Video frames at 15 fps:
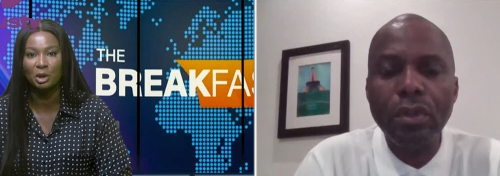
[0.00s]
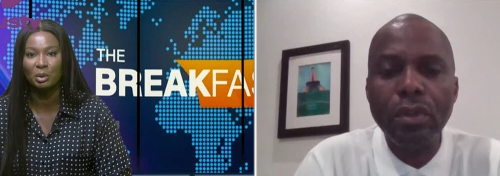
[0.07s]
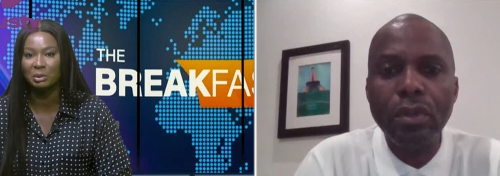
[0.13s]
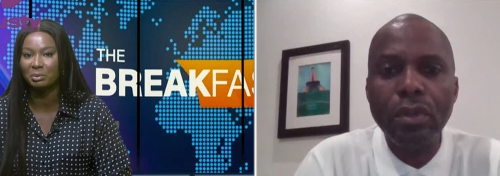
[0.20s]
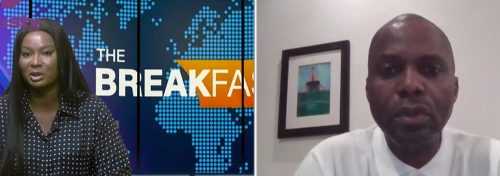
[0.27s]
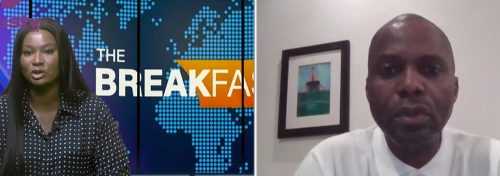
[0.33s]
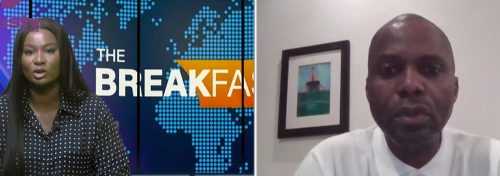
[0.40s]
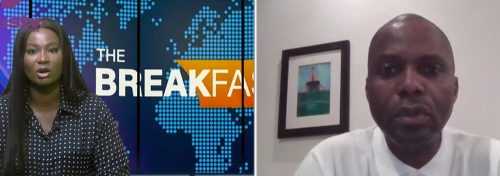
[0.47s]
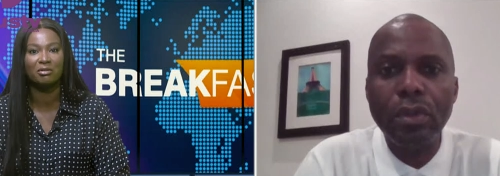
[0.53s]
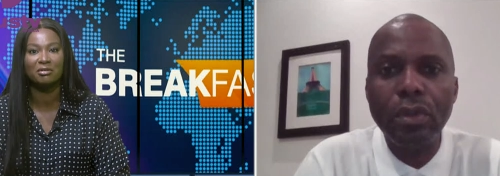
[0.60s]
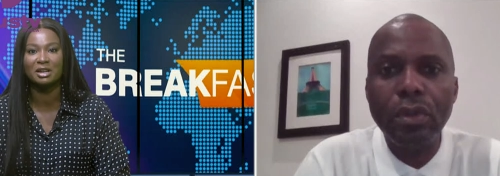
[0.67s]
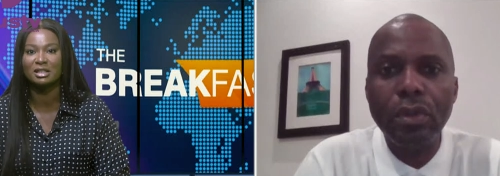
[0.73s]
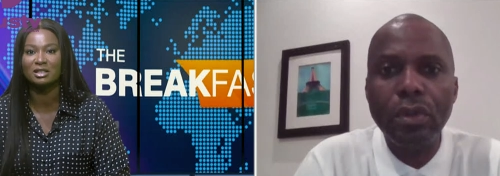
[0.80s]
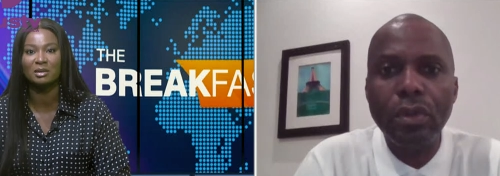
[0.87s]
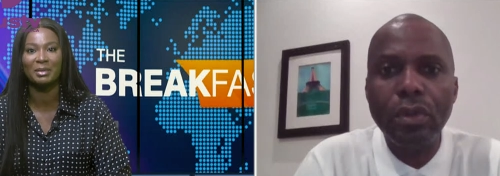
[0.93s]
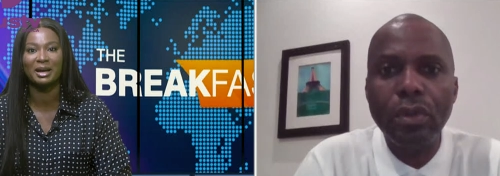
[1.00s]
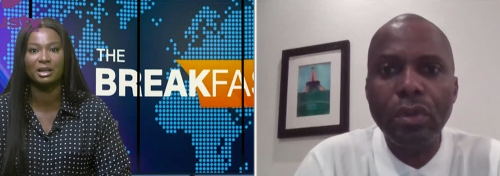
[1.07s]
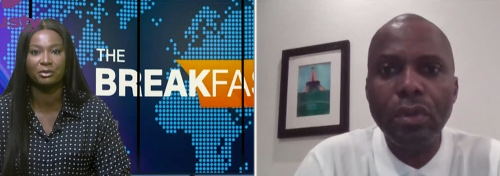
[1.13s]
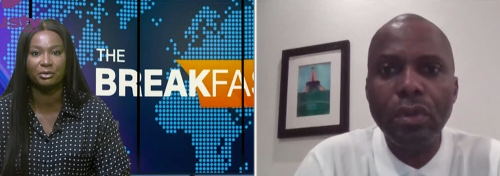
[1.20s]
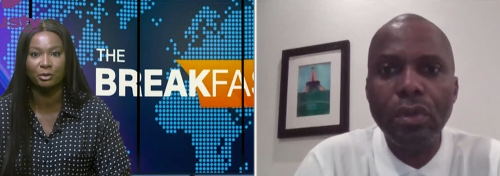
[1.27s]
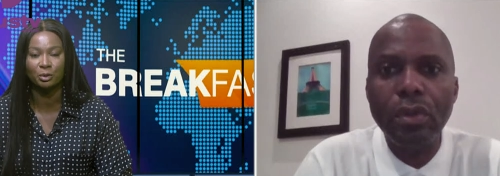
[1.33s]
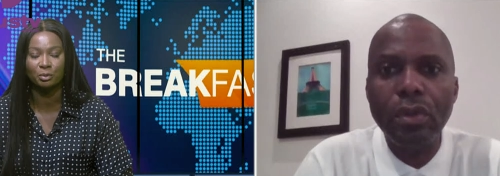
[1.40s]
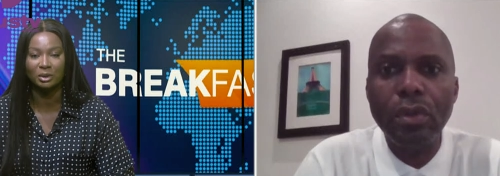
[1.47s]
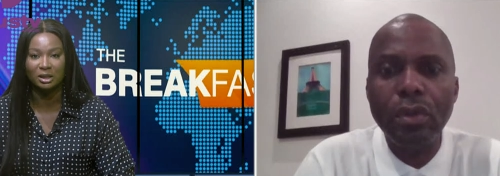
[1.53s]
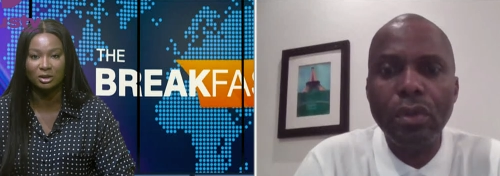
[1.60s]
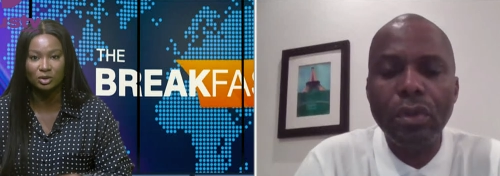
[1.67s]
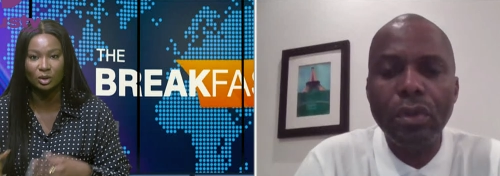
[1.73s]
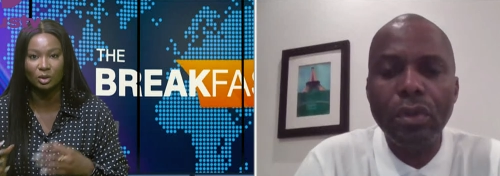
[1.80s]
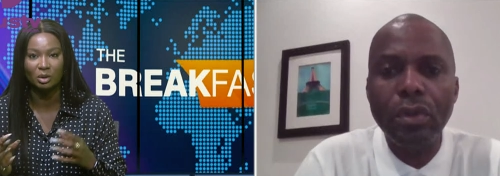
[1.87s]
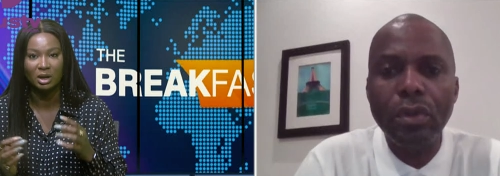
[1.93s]
Speaker 1: what, please convert to mine for me.
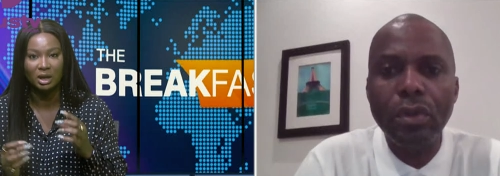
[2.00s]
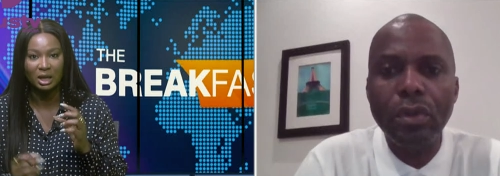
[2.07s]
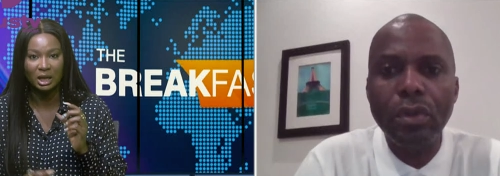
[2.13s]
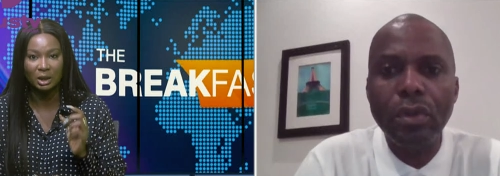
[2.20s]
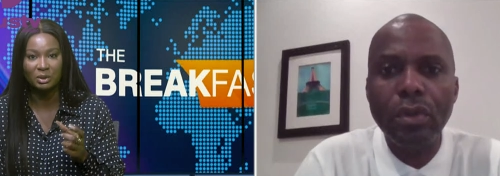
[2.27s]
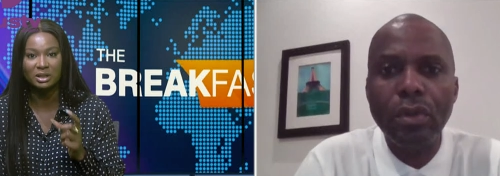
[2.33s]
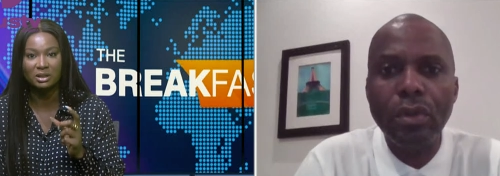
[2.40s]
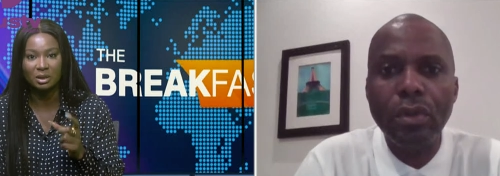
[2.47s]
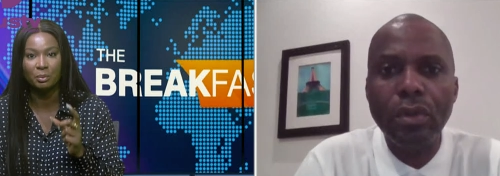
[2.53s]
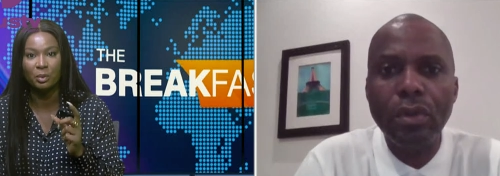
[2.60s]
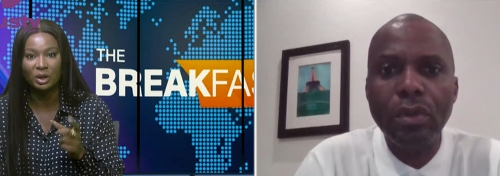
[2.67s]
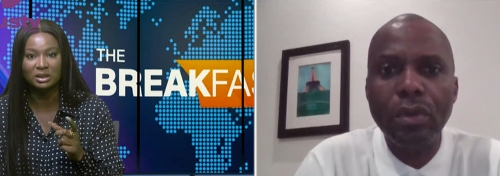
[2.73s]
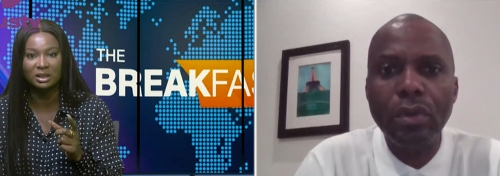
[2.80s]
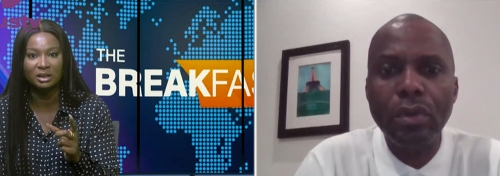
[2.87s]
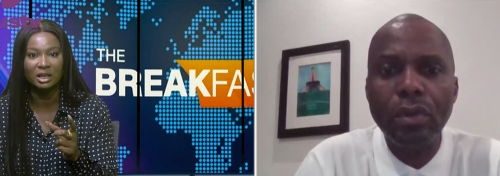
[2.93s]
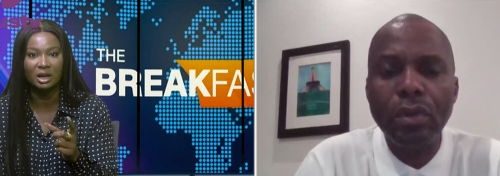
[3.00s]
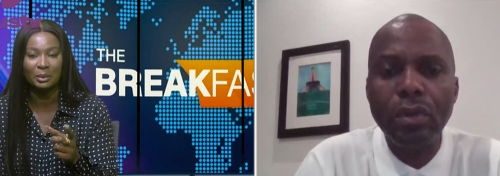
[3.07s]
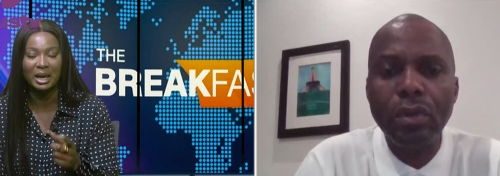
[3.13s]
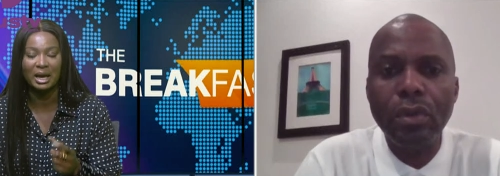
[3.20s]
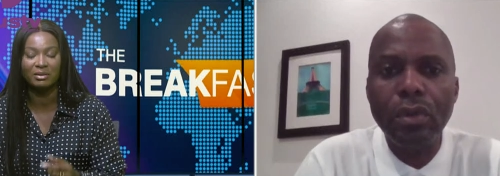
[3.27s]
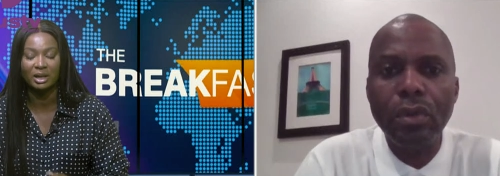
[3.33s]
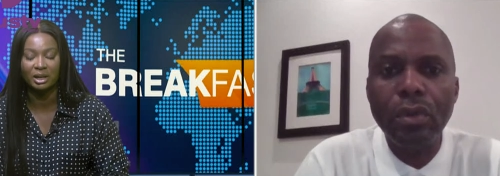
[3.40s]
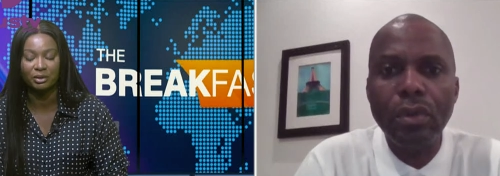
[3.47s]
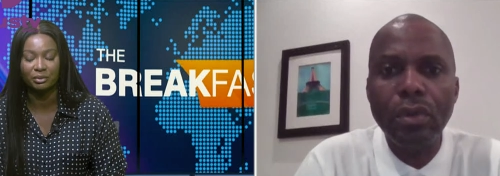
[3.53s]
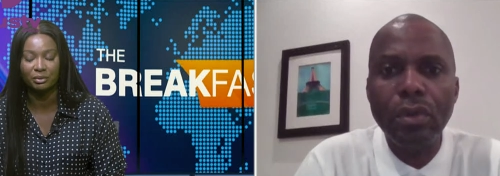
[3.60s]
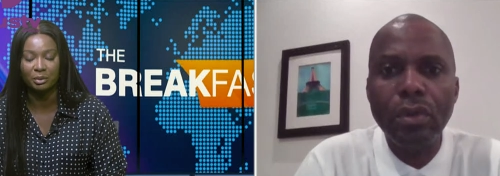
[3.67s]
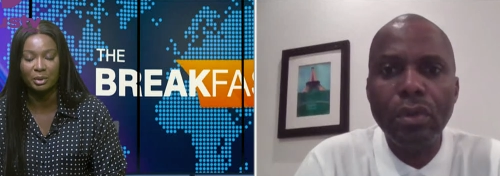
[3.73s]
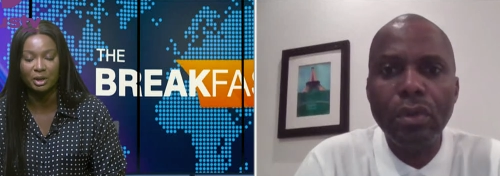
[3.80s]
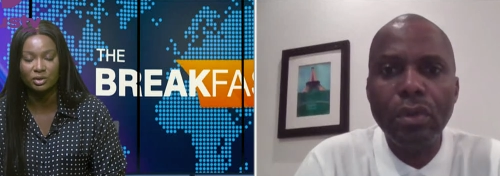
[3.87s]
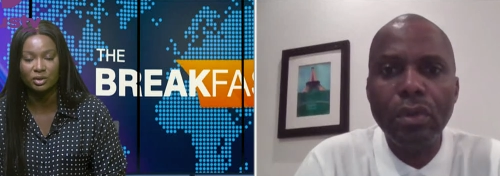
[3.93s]
So it is important that we had that
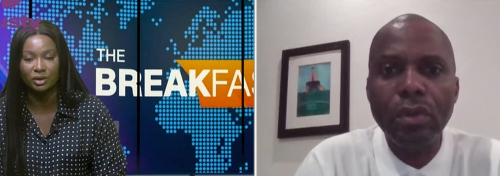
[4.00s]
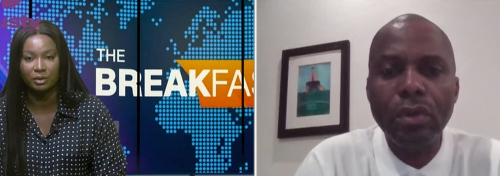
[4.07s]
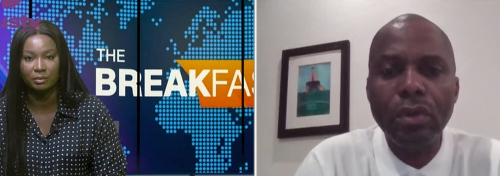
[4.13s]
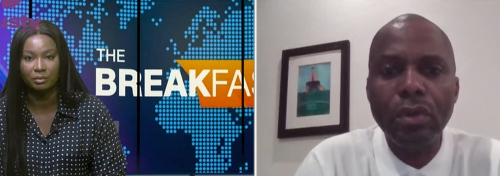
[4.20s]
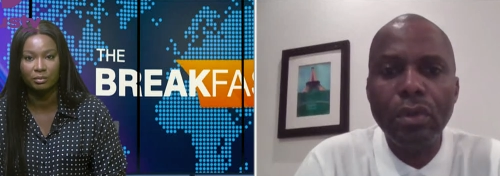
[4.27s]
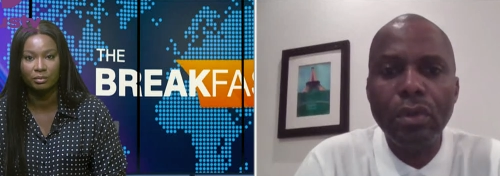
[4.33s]
information.